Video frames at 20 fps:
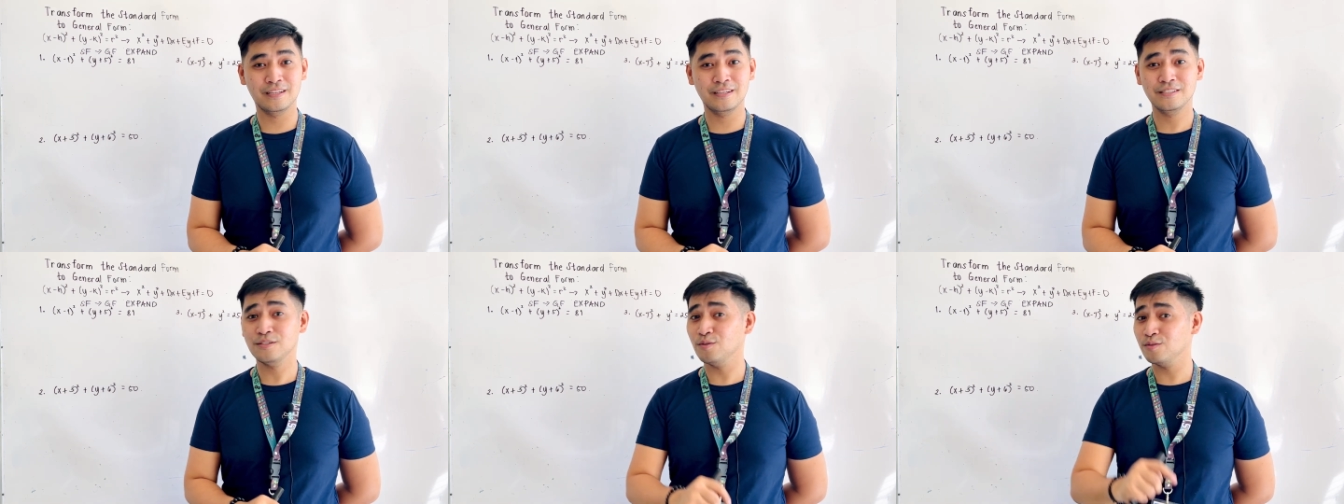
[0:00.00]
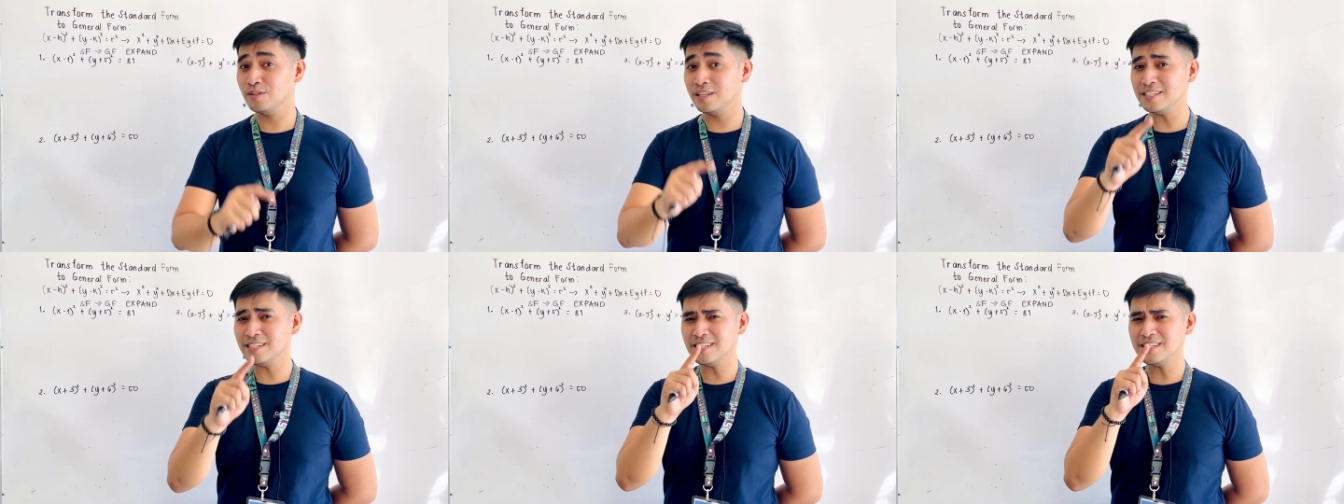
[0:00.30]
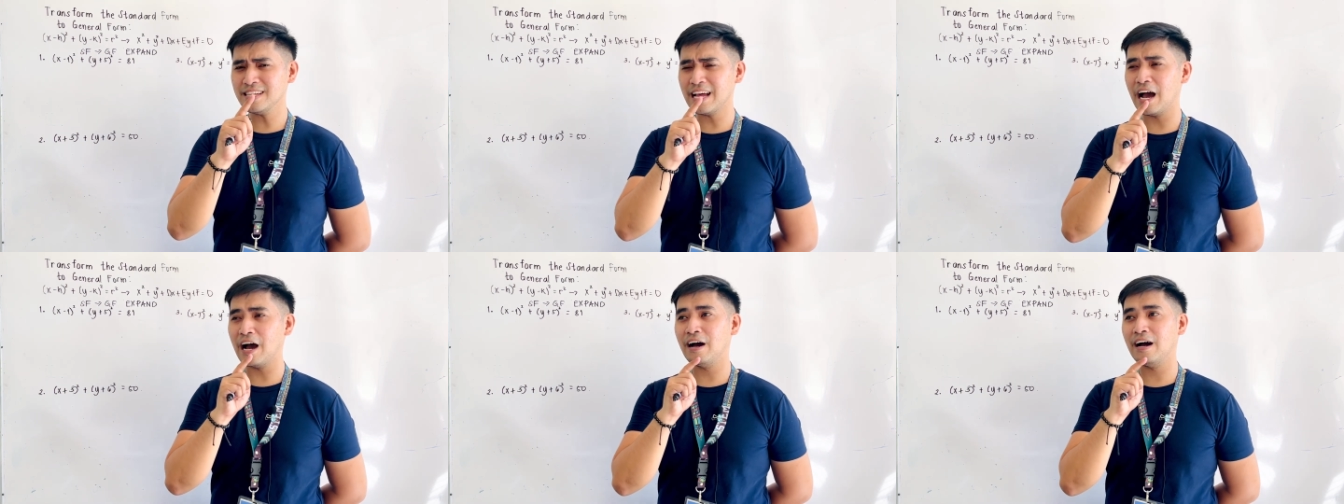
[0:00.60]
So this
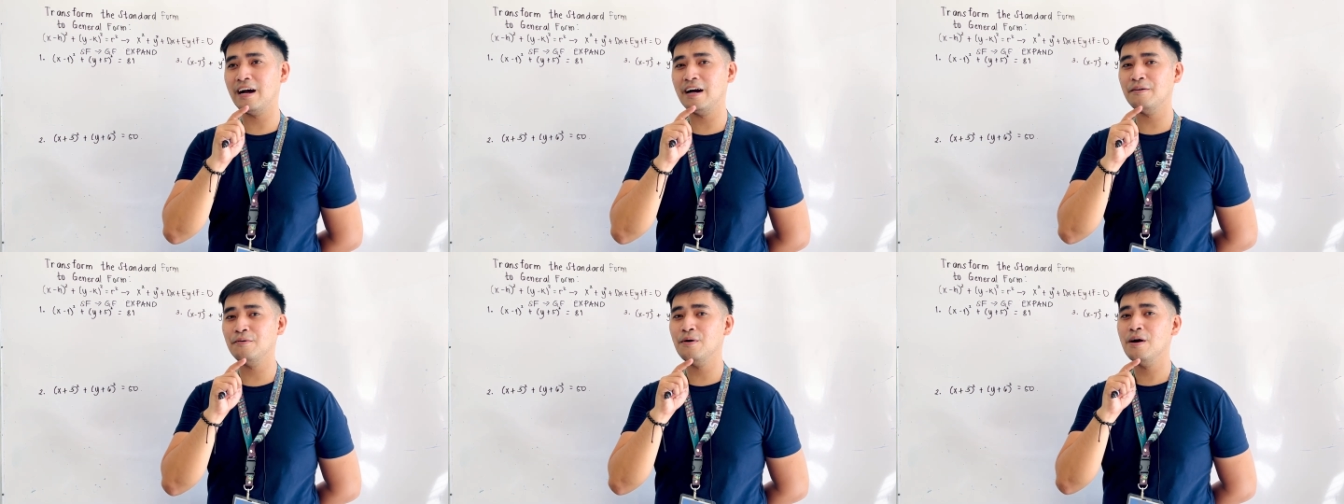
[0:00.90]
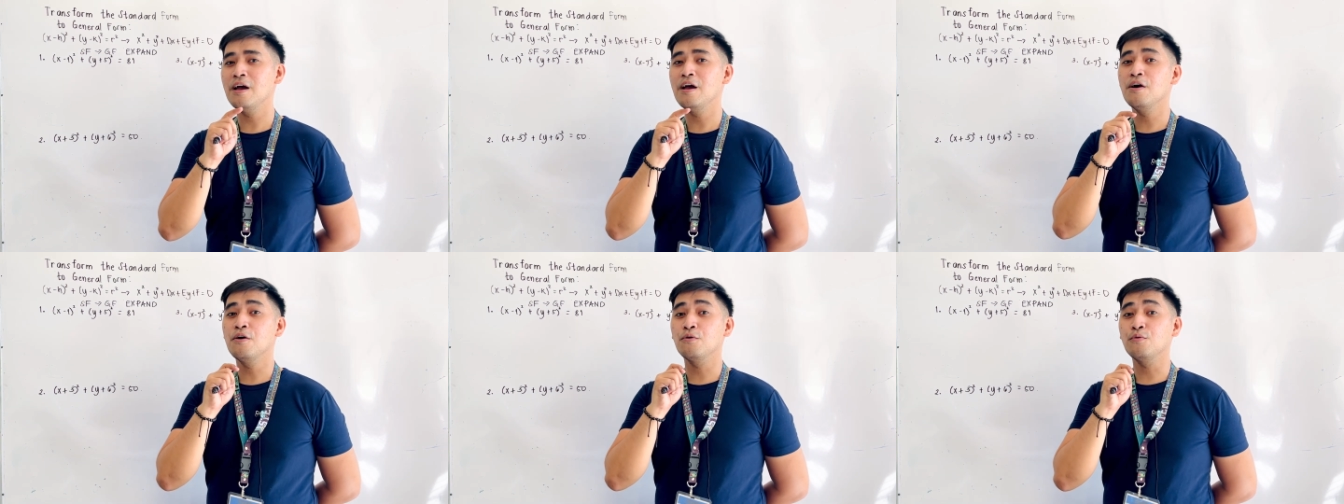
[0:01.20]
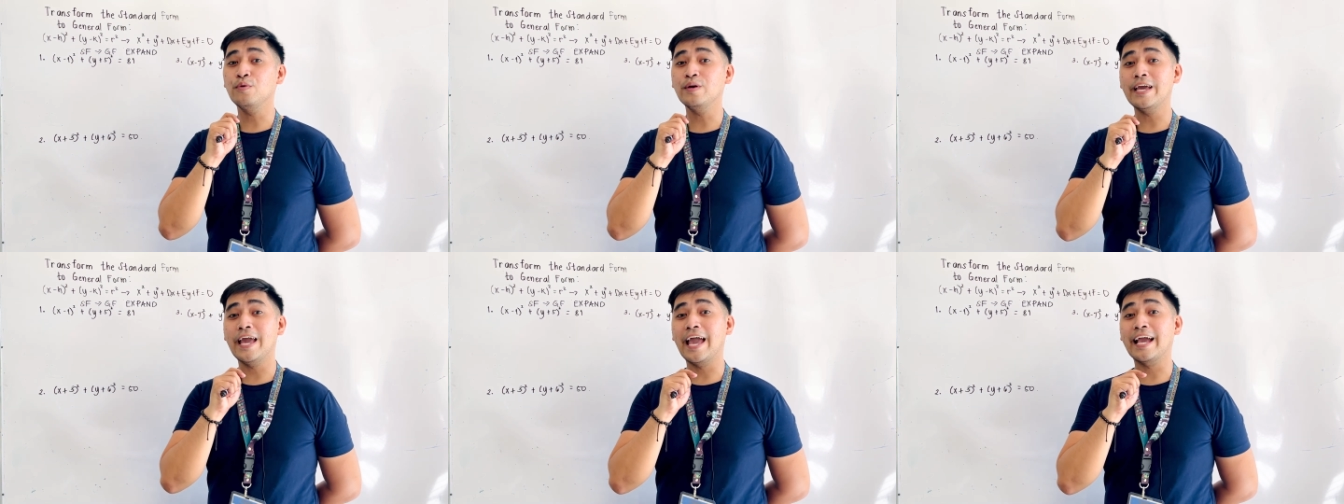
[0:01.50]
is how
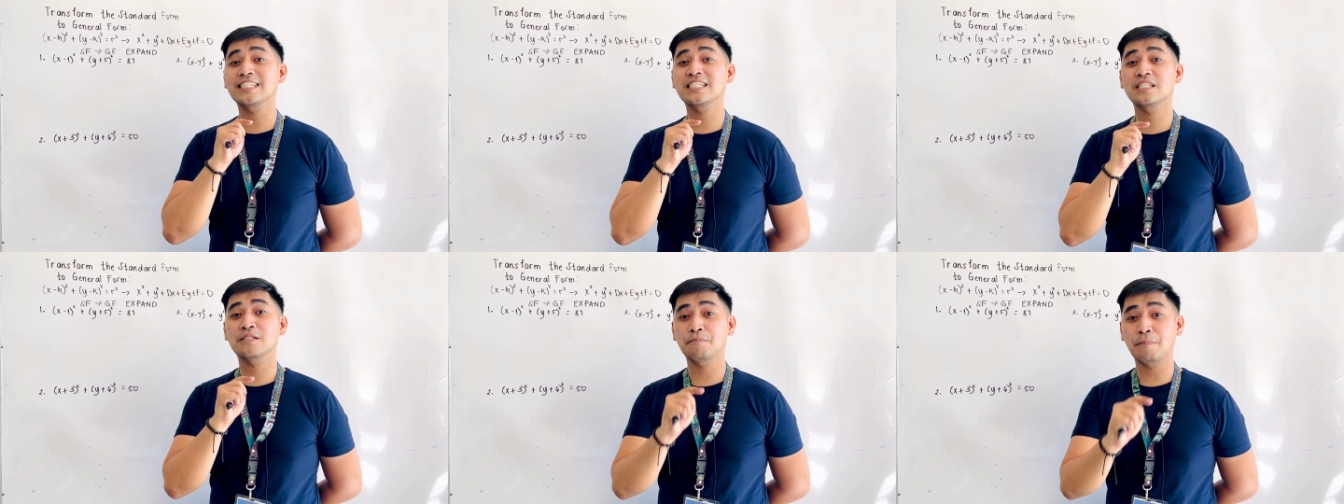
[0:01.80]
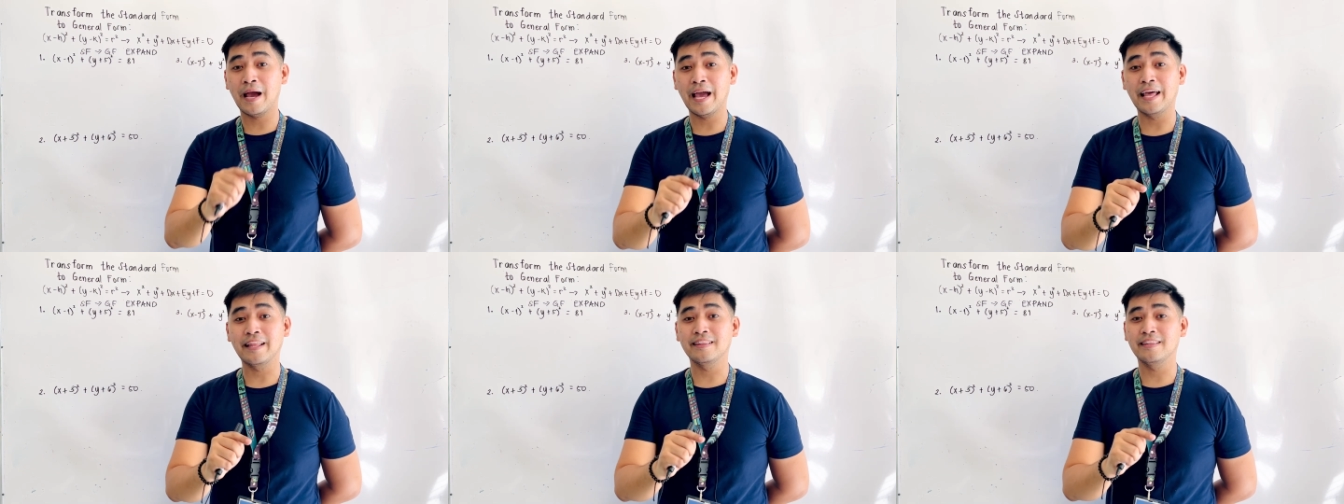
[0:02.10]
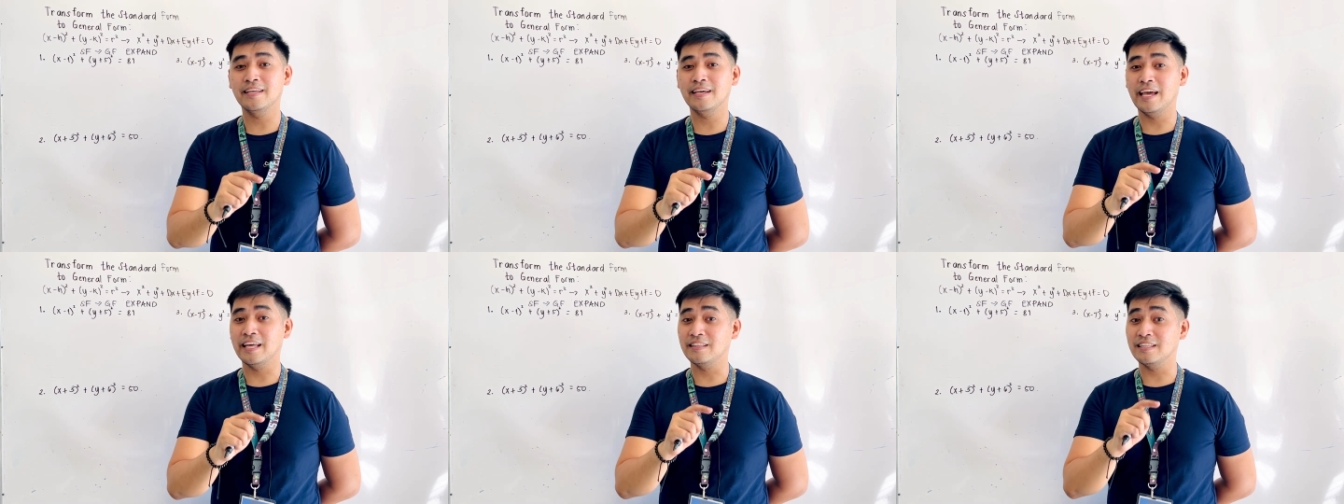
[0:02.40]
we expand
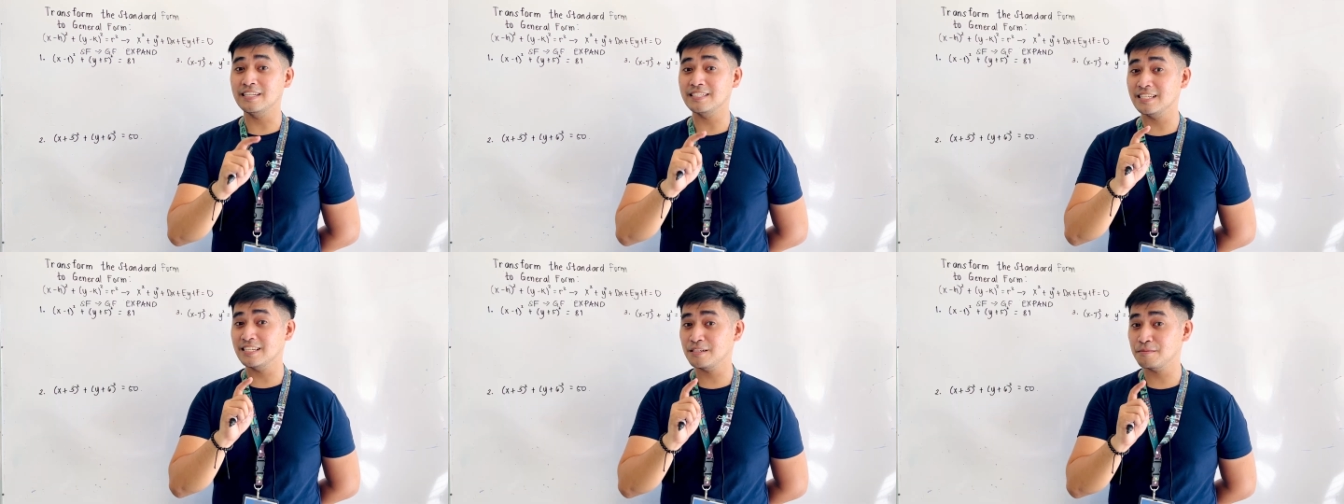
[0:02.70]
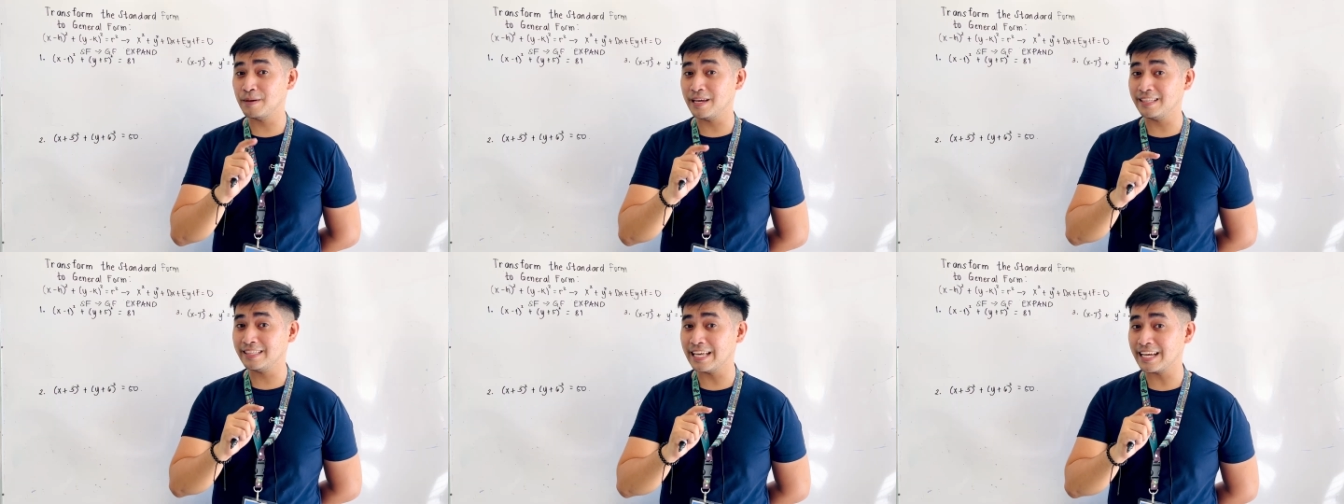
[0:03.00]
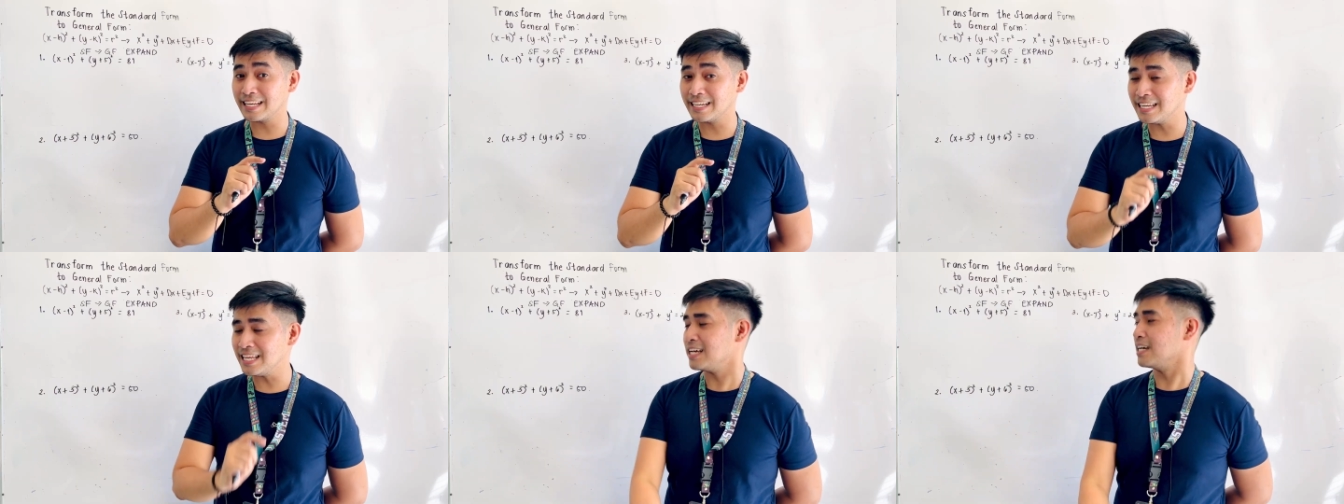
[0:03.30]
and this is my
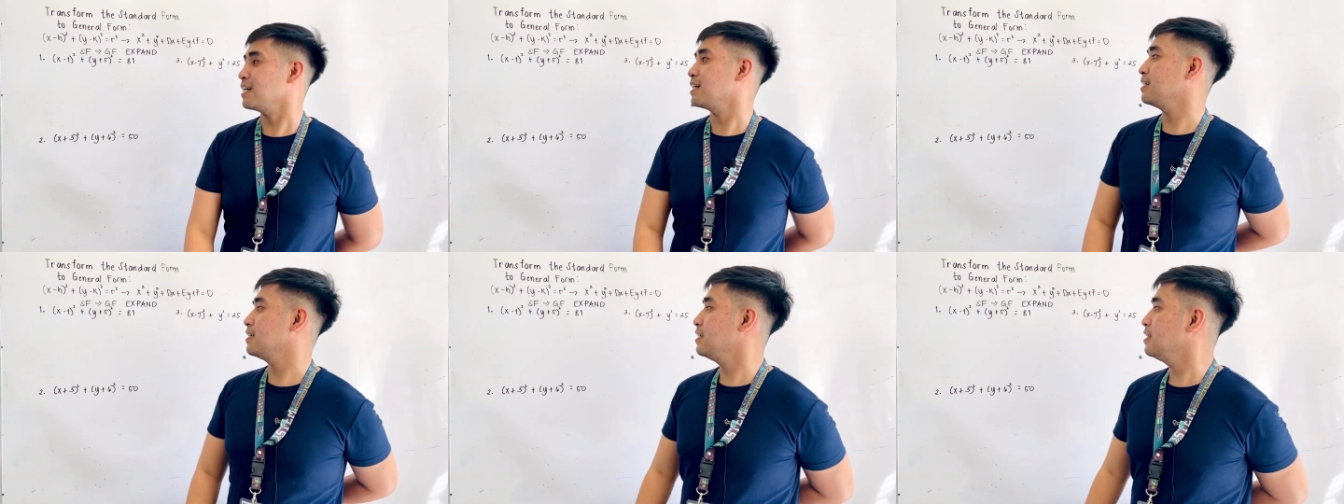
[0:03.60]
technique.